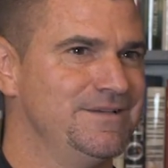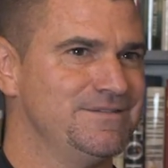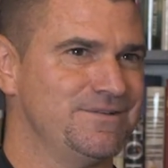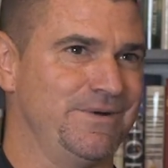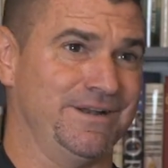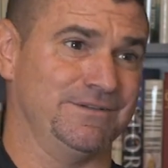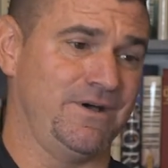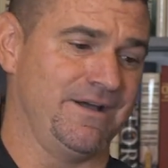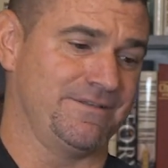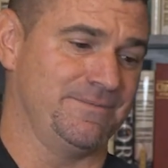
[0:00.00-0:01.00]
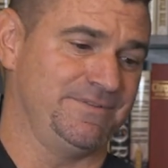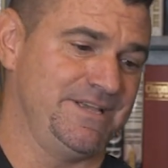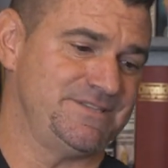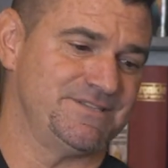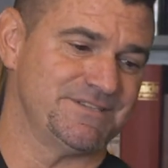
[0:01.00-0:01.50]
So, and a lot of the
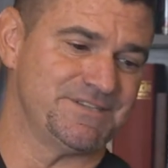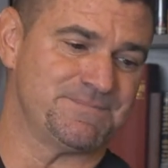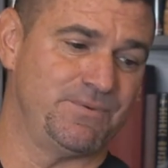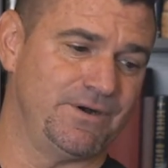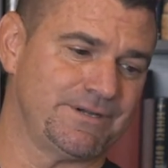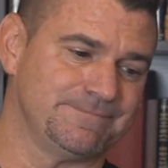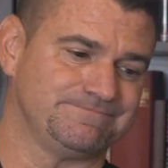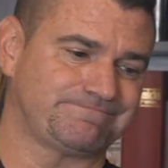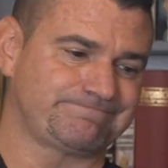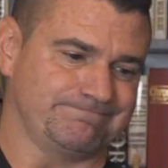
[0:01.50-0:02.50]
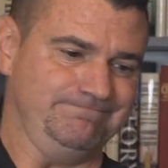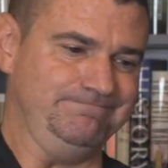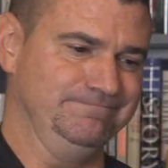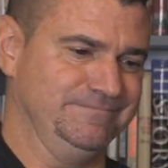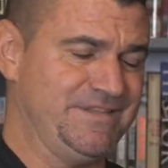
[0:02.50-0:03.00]
places in this book,
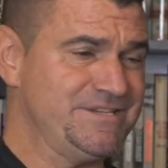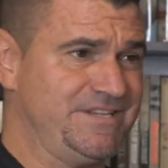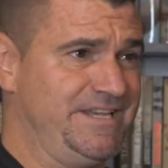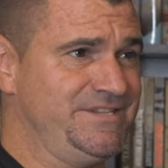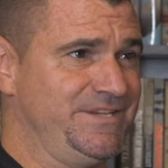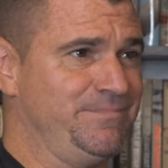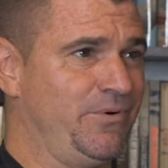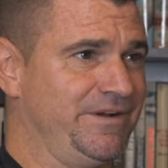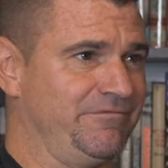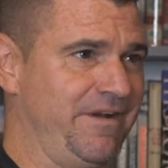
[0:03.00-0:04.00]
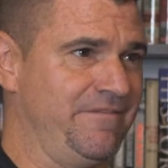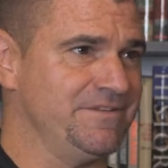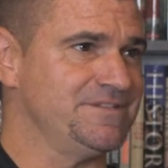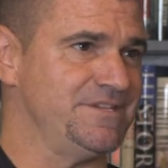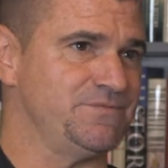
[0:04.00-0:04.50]
there's easy point of
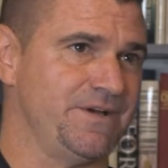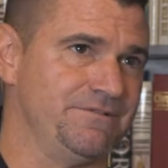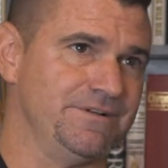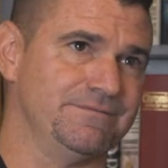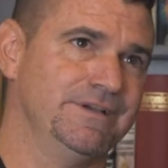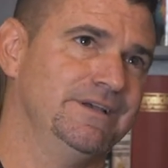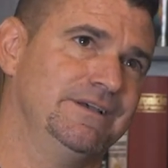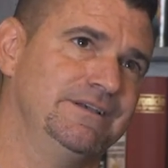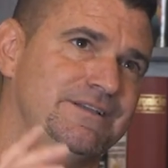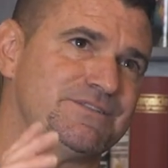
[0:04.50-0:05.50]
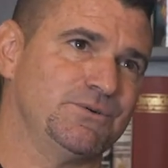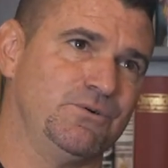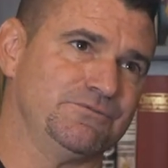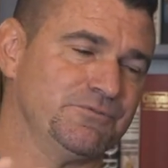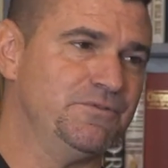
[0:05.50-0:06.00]
references, whether it's an
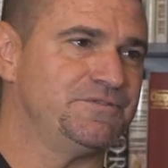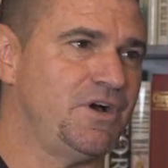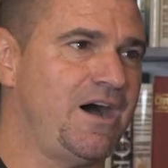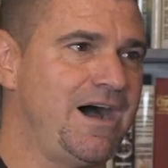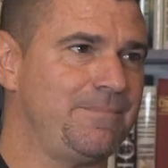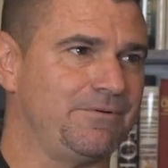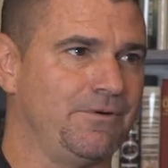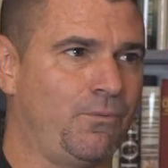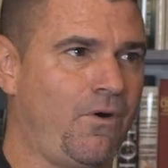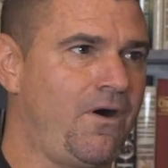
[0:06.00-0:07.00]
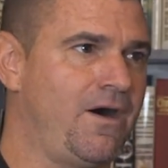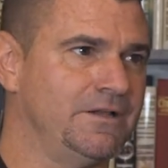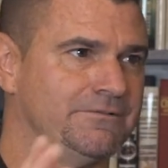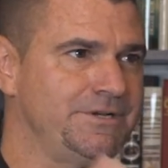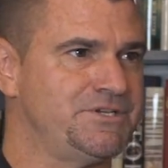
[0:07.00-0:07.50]
old rooftop or a
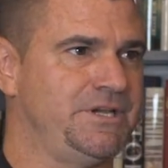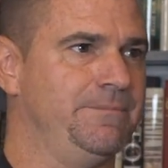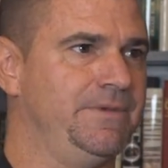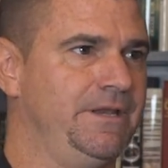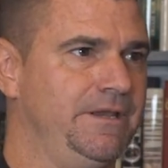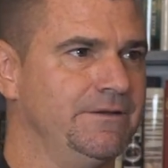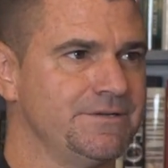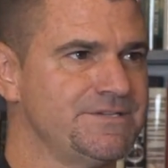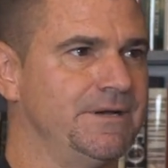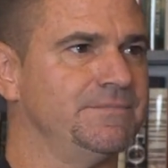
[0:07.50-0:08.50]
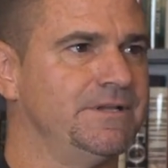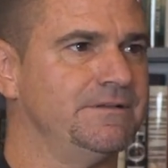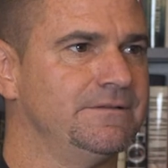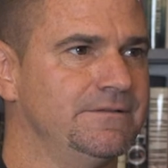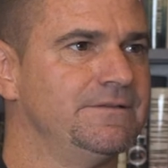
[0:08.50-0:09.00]
wall or a chimney or
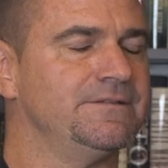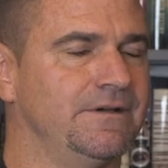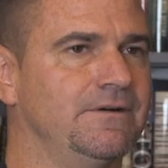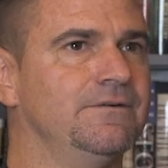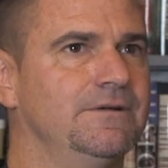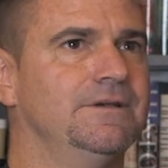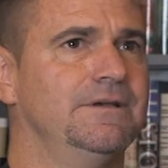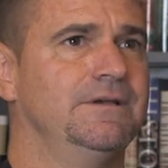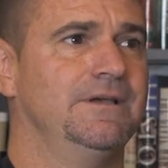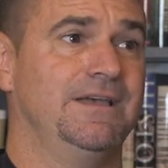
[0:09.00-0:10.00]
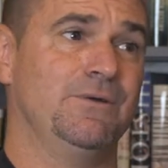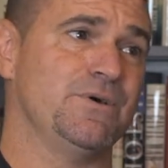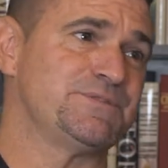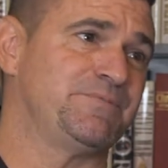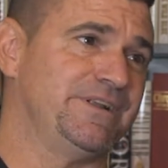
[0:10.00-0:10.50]
something. So it
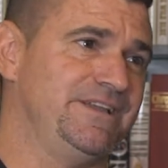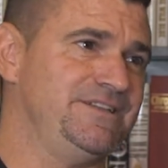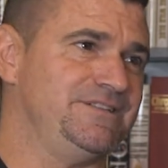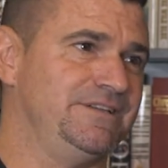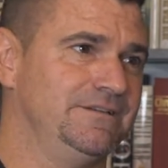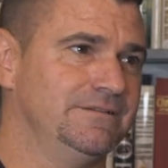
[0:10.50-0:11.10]
was pretty easy.